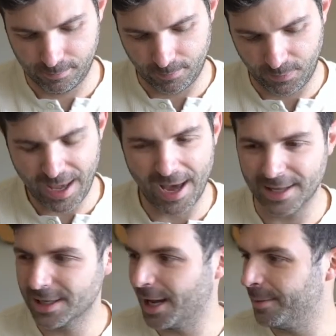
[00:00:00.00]
Yeah,
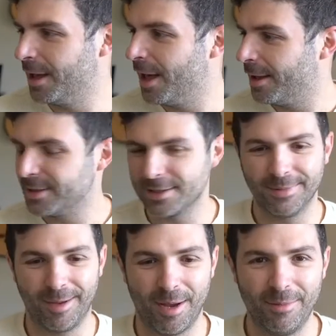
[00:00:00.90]
it's gotta be,
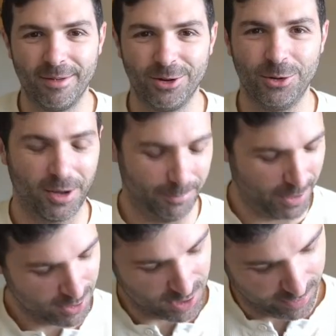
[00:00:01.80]
sometime I'm gonna have to do a
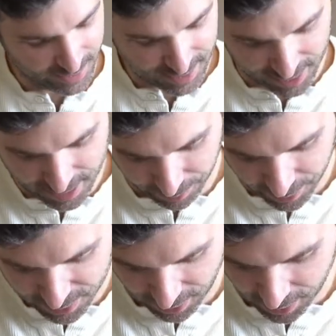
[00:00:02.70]
comparison, this and the
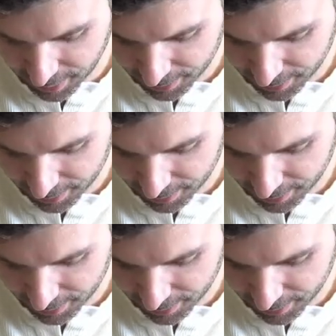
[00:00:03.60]
Simplicio.